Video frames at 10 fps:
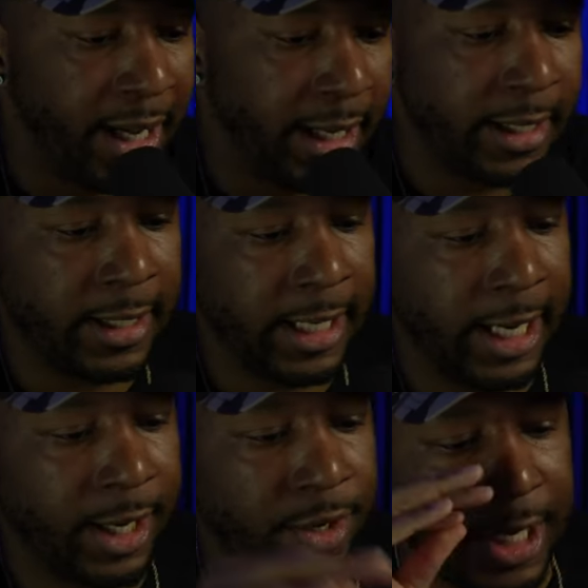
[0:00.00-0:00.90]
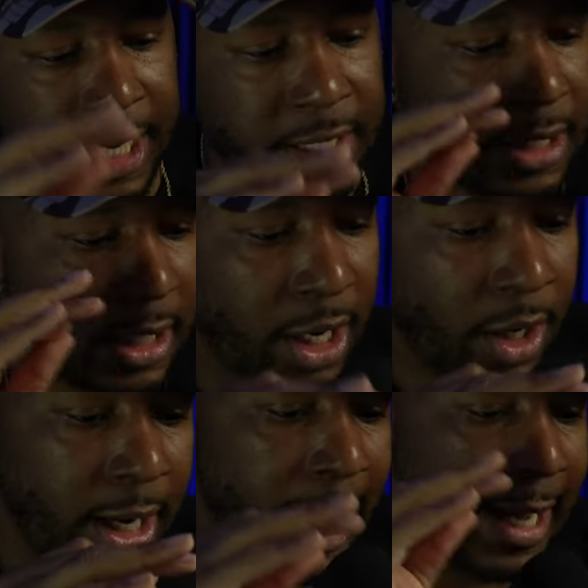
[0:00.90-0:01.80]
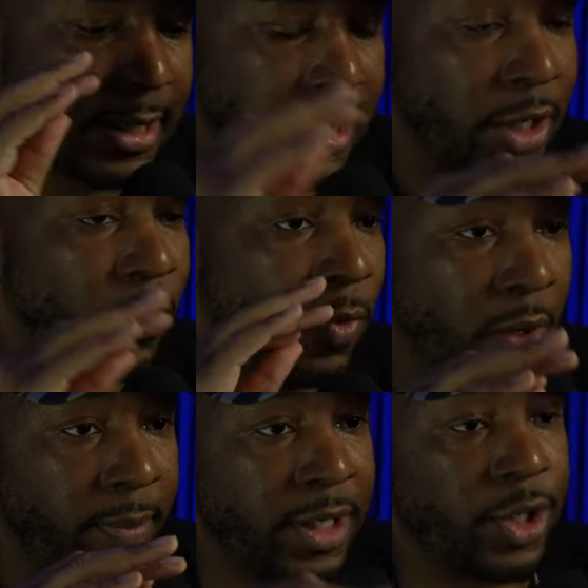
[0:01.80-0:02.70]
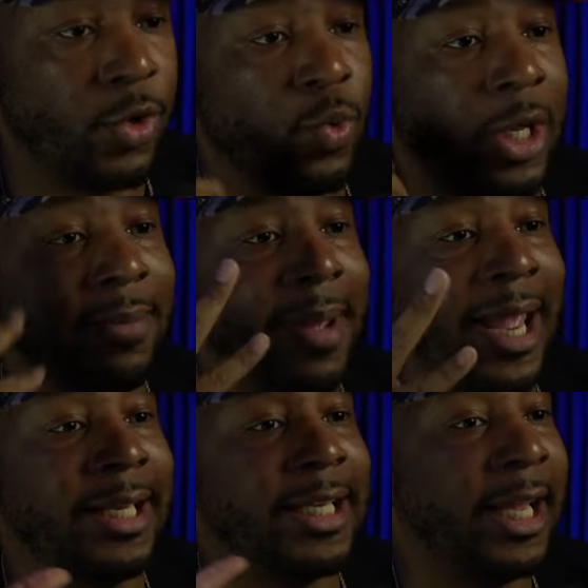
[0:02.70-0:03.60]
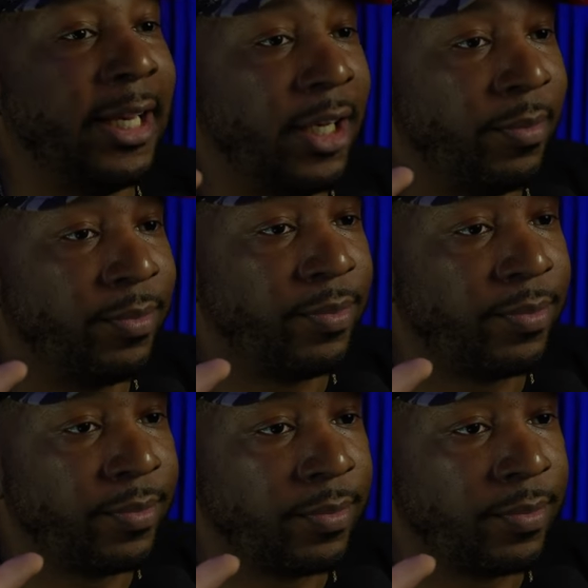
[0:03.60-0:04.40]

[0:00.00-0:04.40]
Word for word: But again, you need to learn how to deal with women so you can maintain them.